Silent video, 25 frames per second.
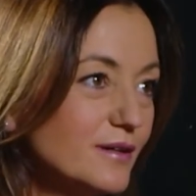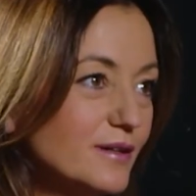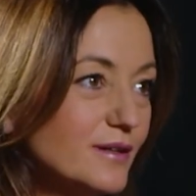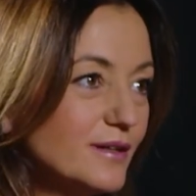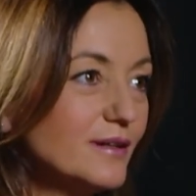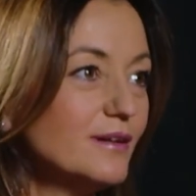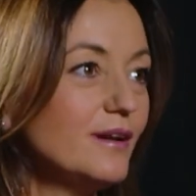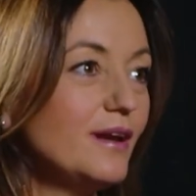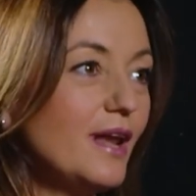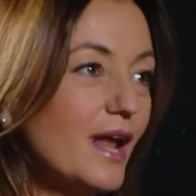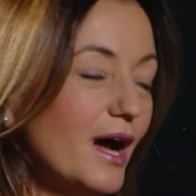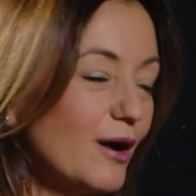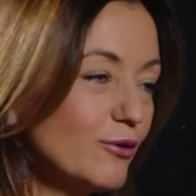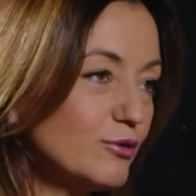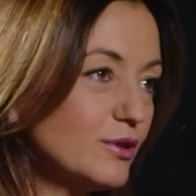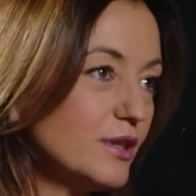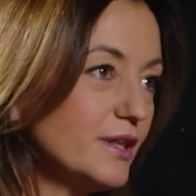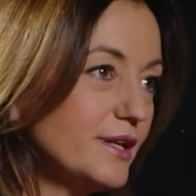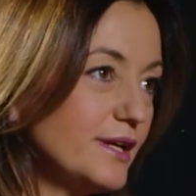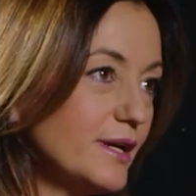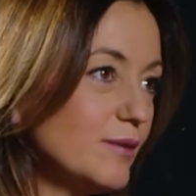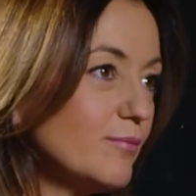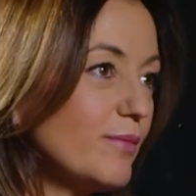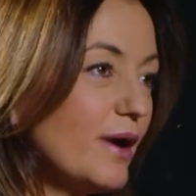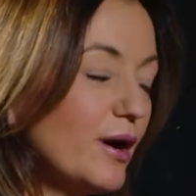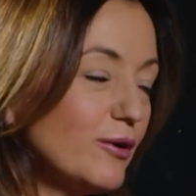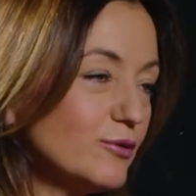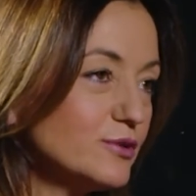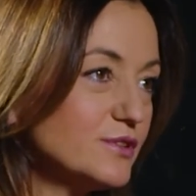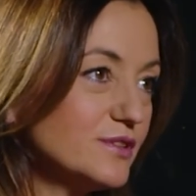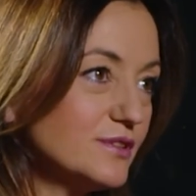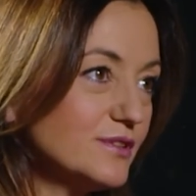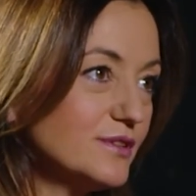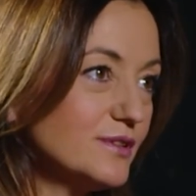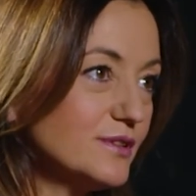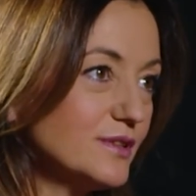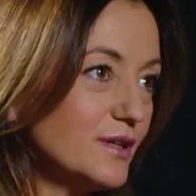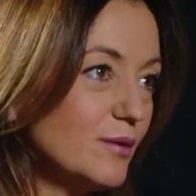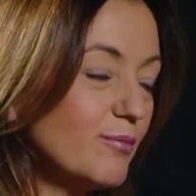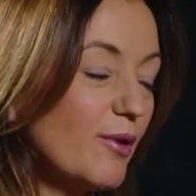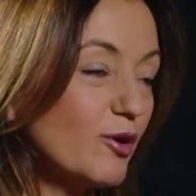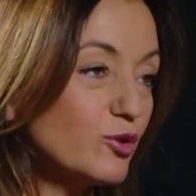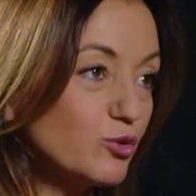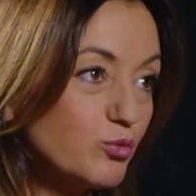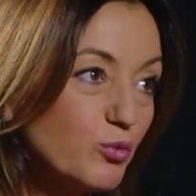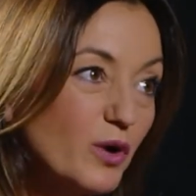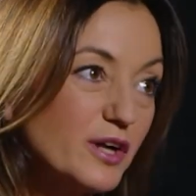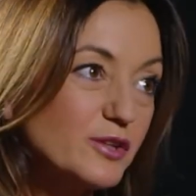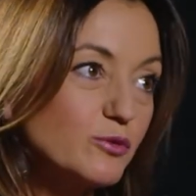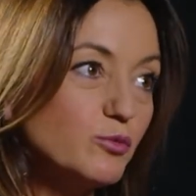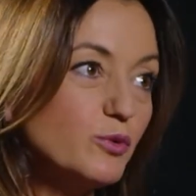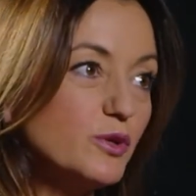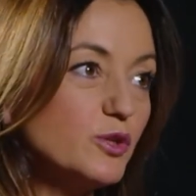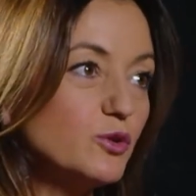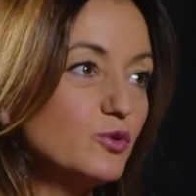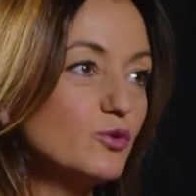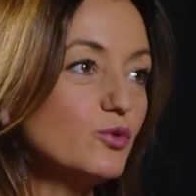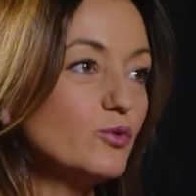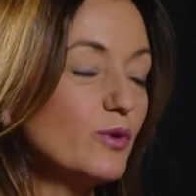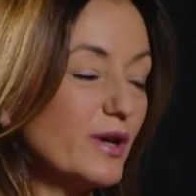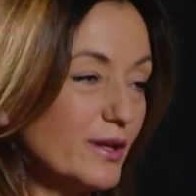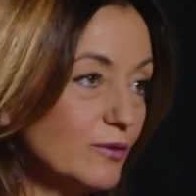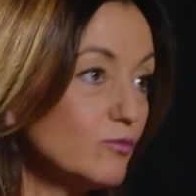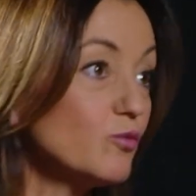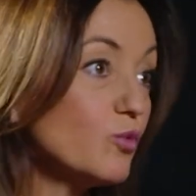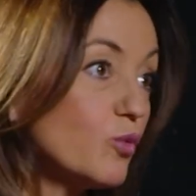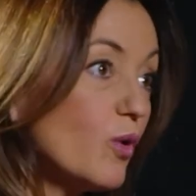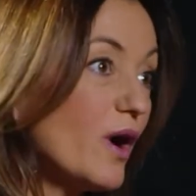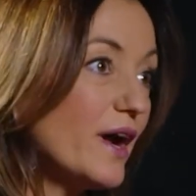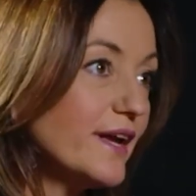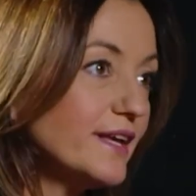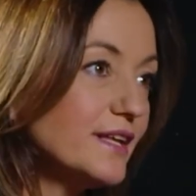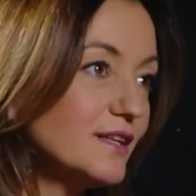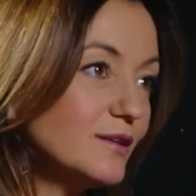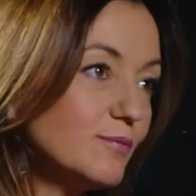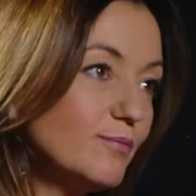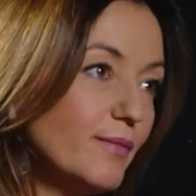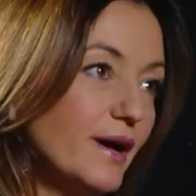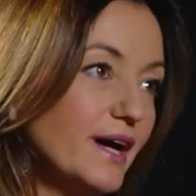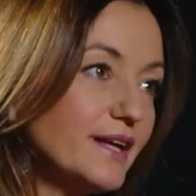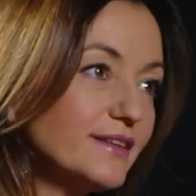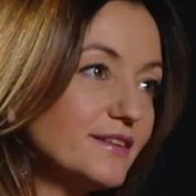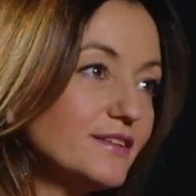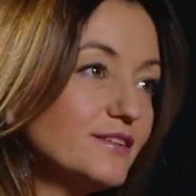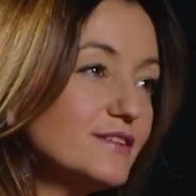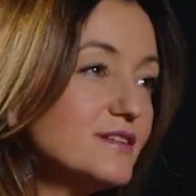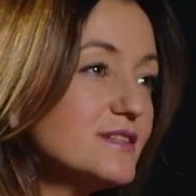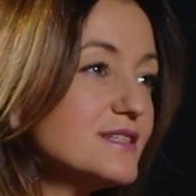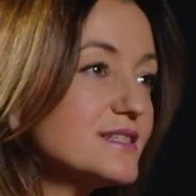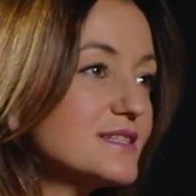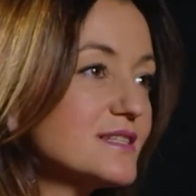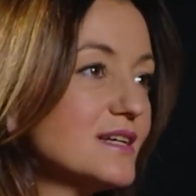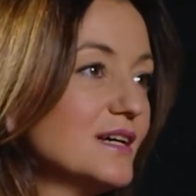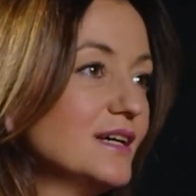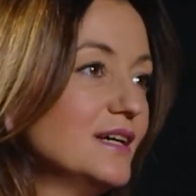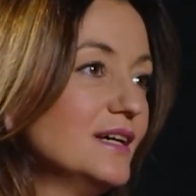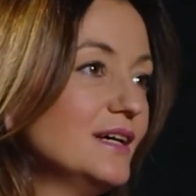loudly about what we do and why it matters.